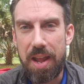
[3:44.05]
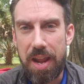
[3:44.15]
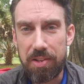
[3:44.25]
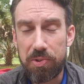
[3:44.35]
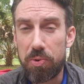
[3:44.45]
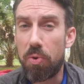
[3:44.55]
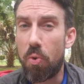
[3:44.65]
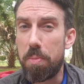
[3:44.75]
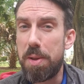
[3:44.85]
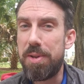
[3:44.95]
answer,
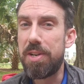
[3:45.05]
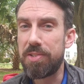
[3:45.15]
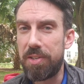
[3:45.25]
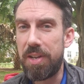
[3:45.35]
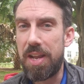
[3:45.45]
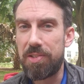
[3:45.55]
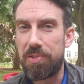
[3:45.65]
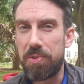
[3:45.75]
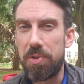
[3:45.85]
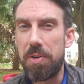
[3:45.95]
or maybe doesn't
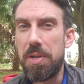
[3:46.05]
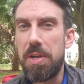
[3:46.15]
answer